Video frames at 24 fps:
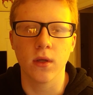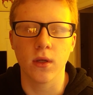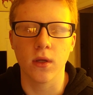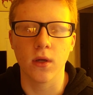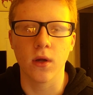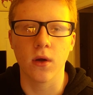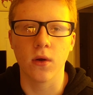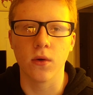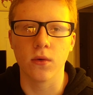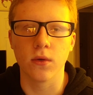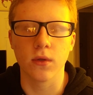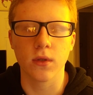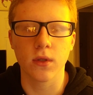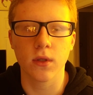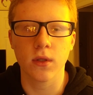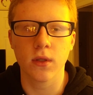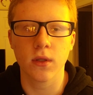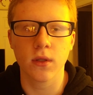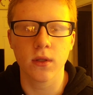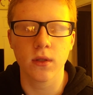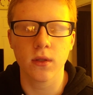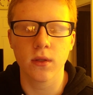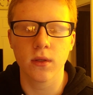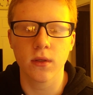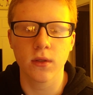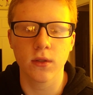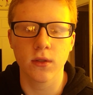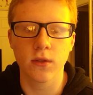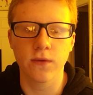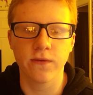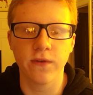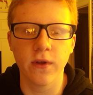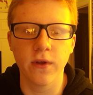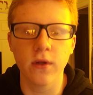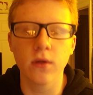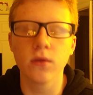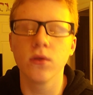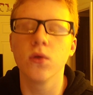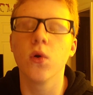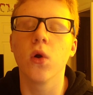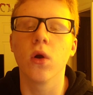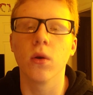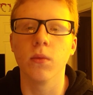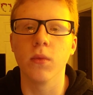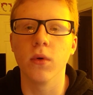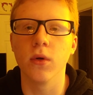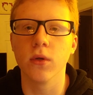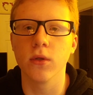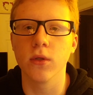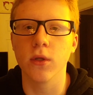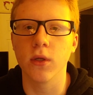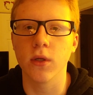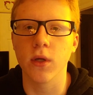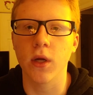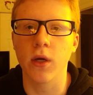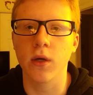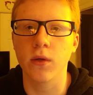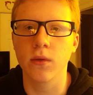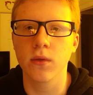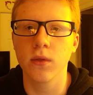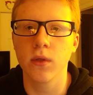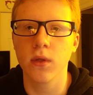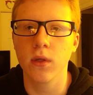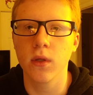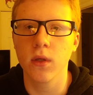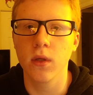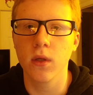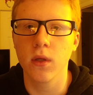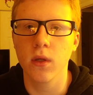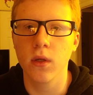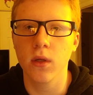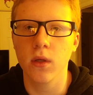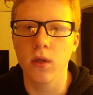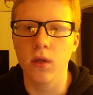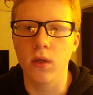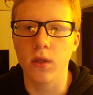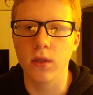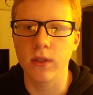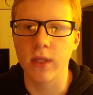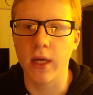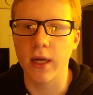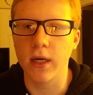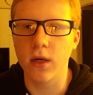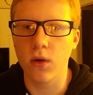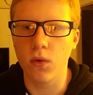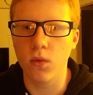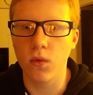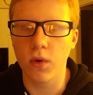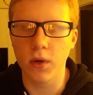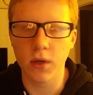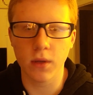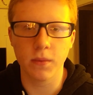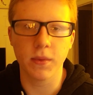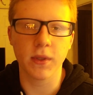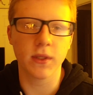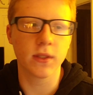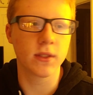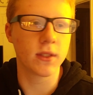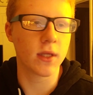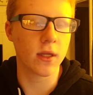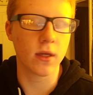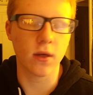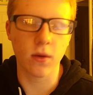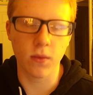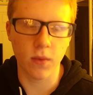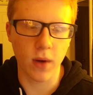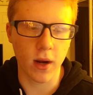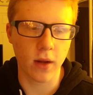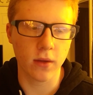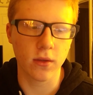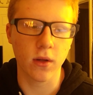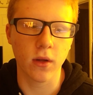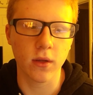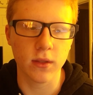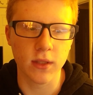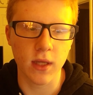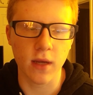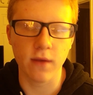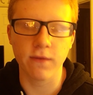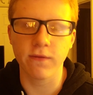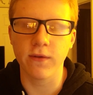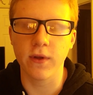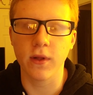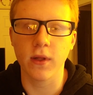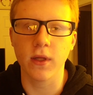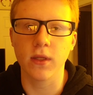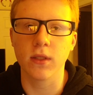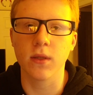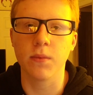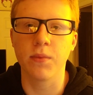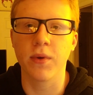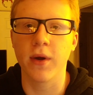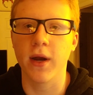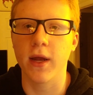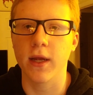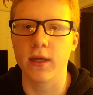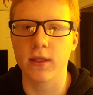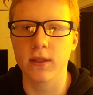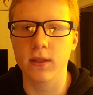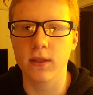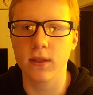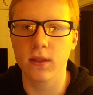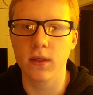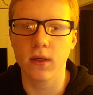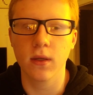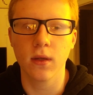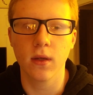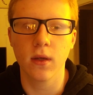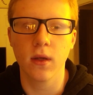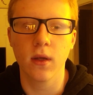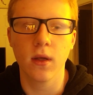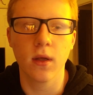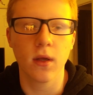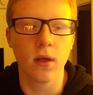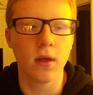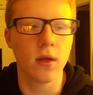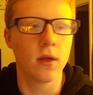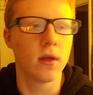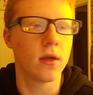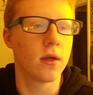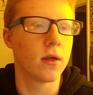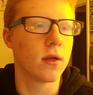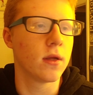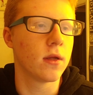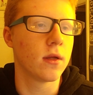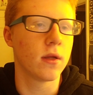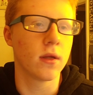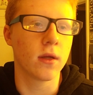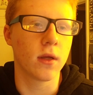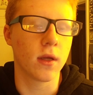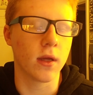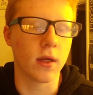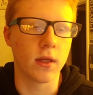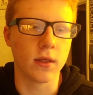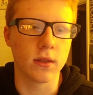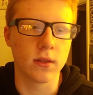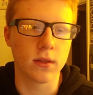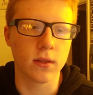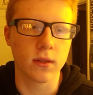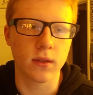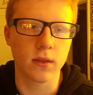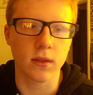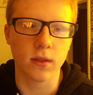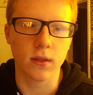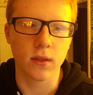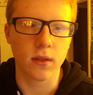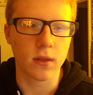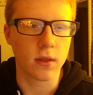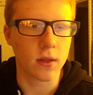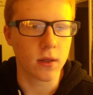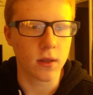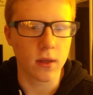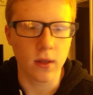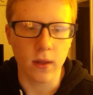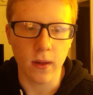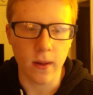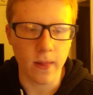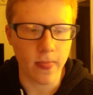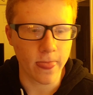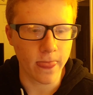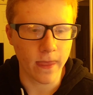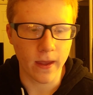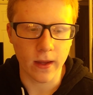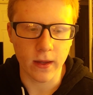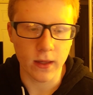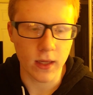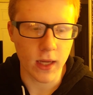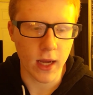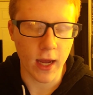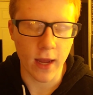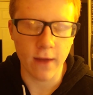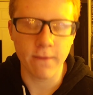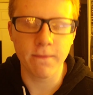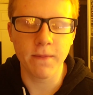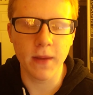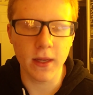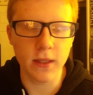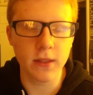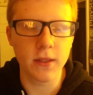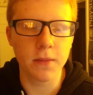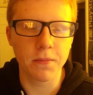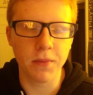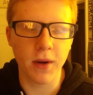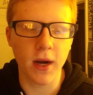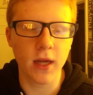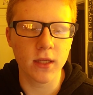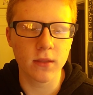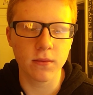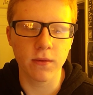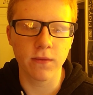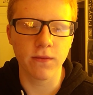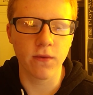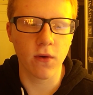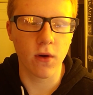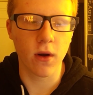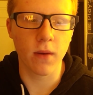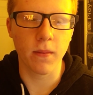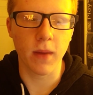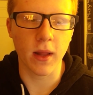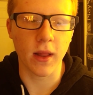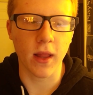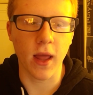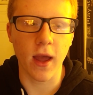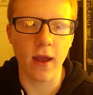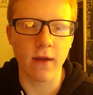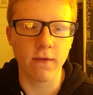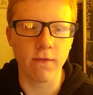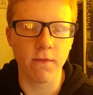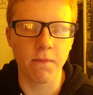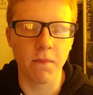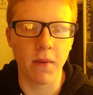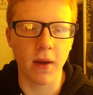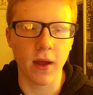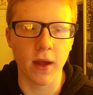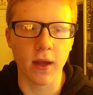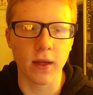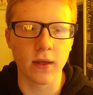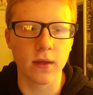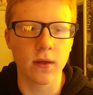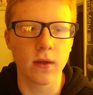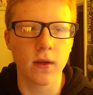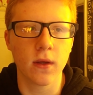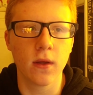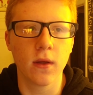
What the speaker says: you know, just feel normal, you know? Because I don't want to be sitting around all day feeling depressed. Because I've been depressed before in my life, but